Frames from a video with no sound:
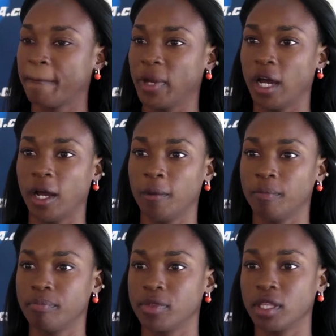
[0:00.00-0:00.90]
I see. Um,
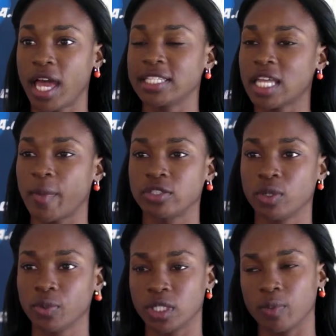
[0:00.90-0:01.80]
the last time I
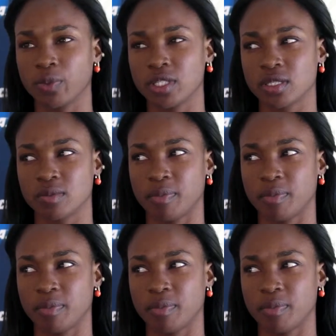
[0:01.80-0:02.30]
triple jump was